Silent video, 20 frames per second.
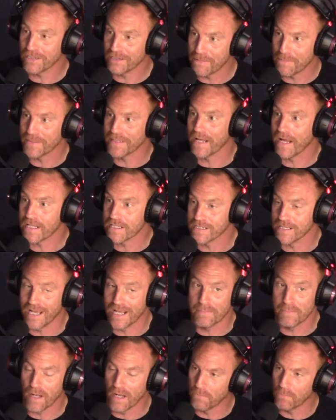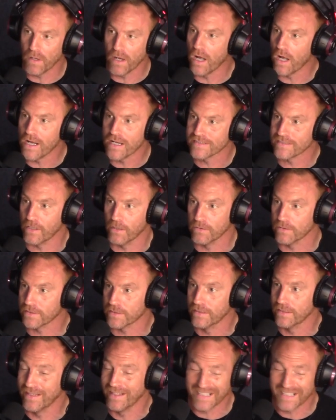remember that time were assholes,